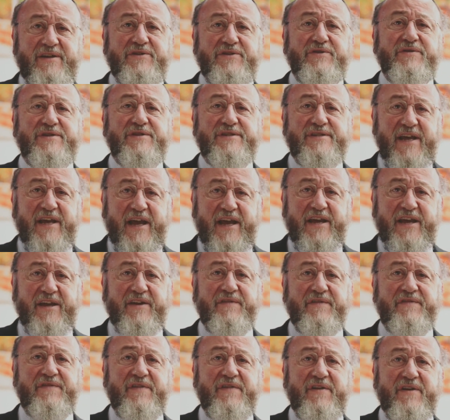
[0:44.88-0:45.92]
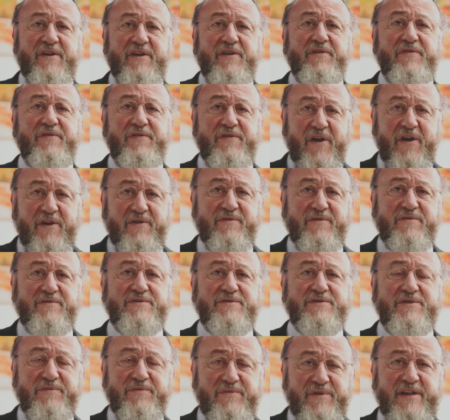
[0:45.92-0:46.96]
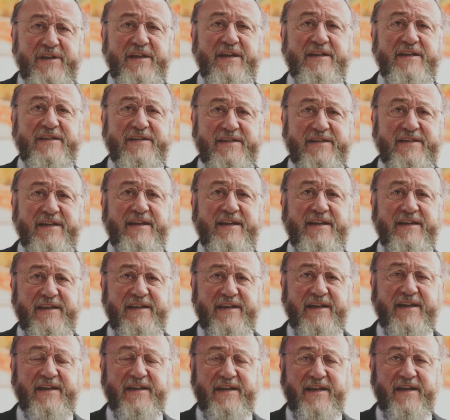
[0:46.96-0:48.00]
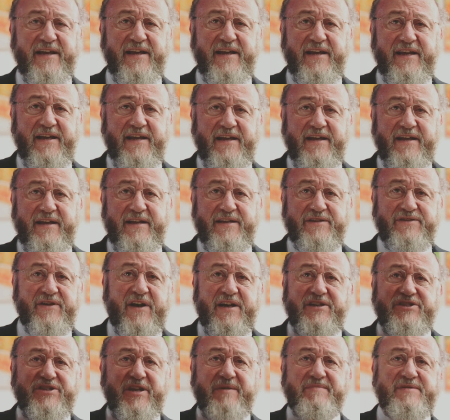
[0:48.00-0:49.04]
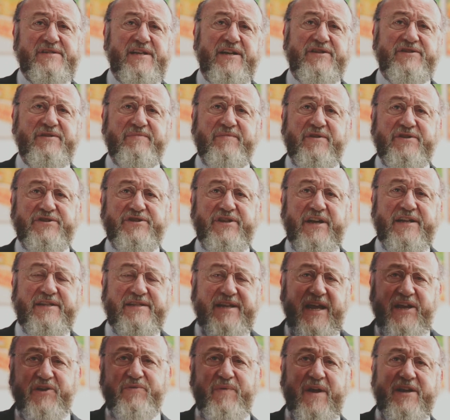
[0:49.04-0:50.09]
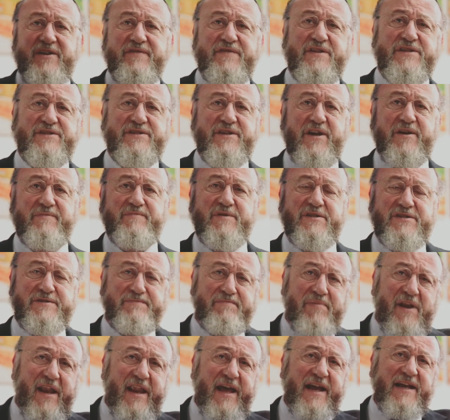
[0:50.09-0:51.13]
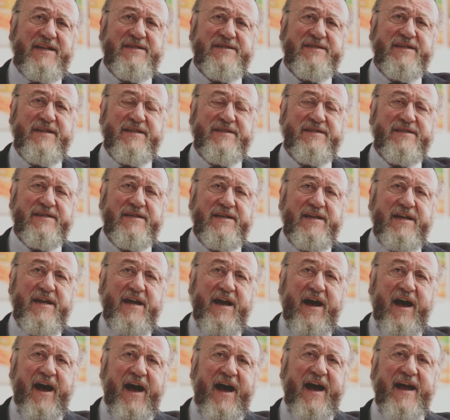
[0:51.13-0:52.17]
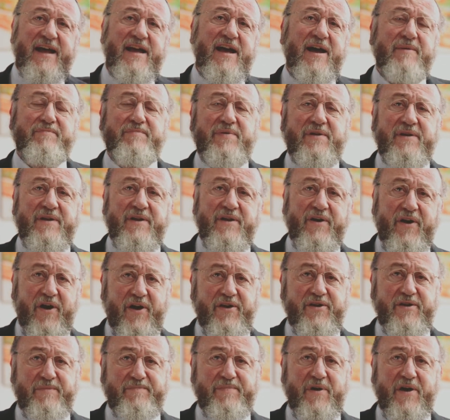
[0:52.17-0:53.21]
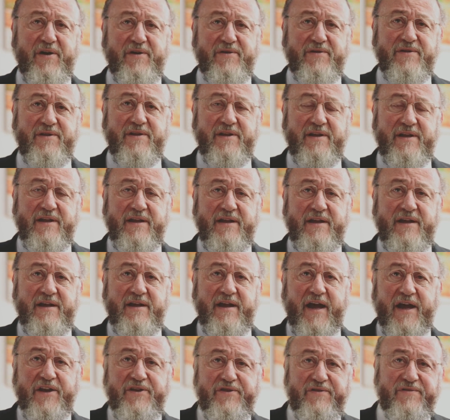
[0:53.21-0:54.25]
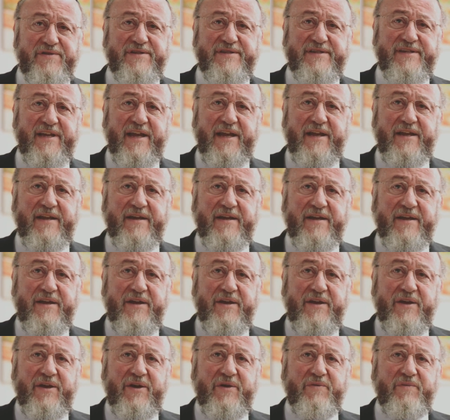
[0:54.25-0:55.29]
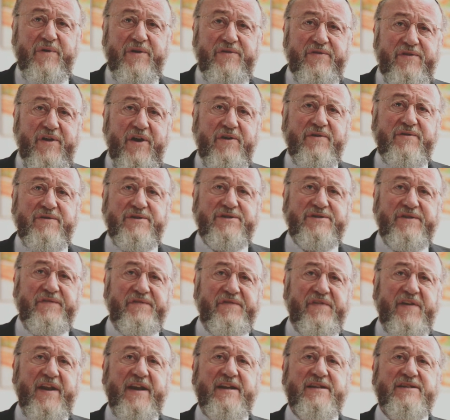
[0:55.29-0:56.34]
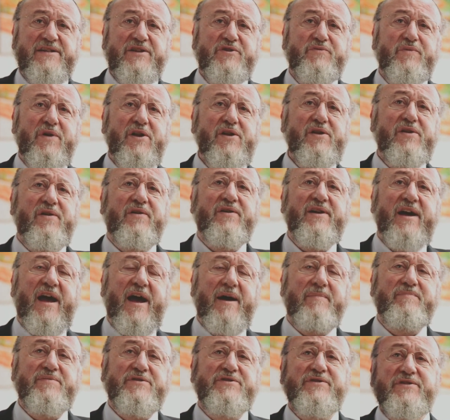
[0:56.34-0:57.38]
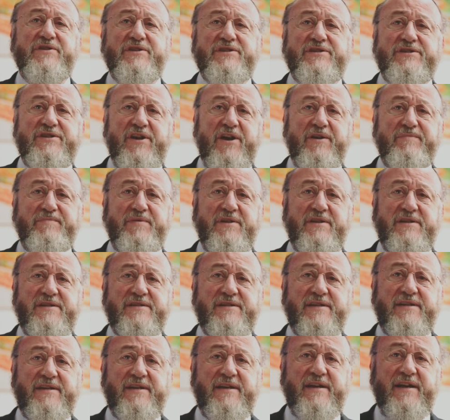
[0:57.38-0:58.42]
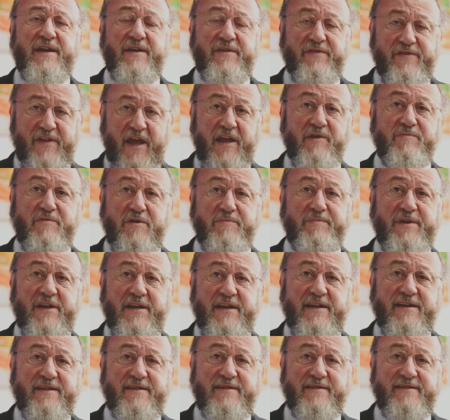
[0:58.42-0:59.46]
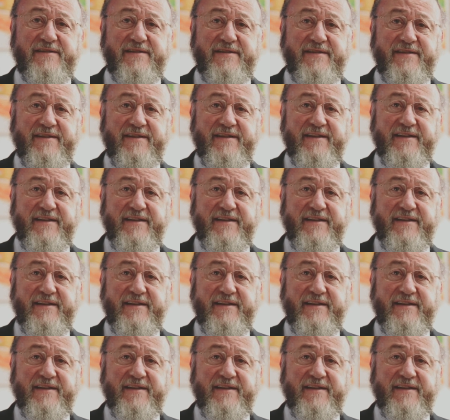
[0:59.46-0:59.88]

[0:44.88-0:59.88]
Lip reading: to save those who needed healing. So Hashem said to Moshe, take one of the serpents, place it high up on a pole, and you'll see, when those afflicted will look up to the serpent, they will be healed.